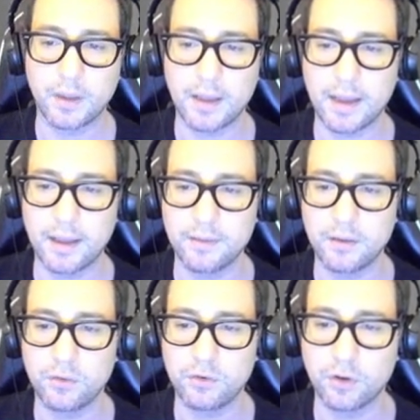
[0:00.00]
and
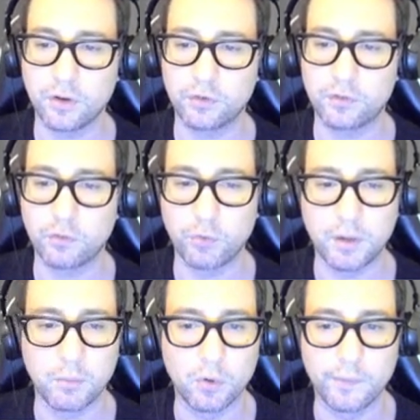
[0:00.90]
just
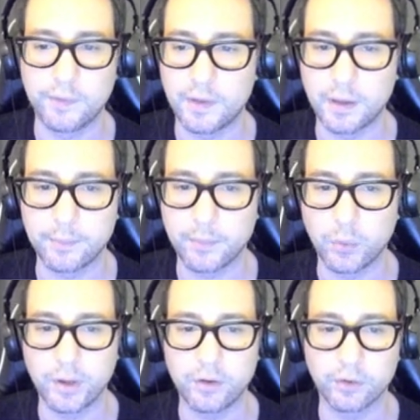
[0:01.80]
remove them.
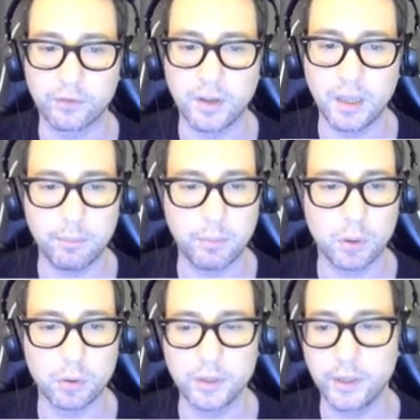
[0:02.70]
We just keep
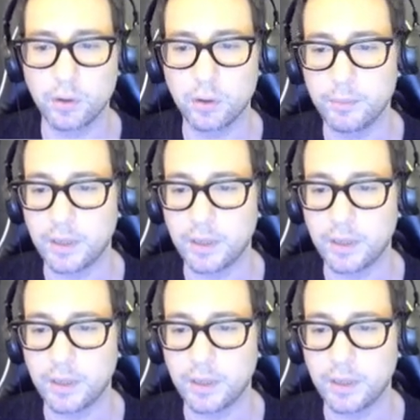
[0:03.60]
Polygon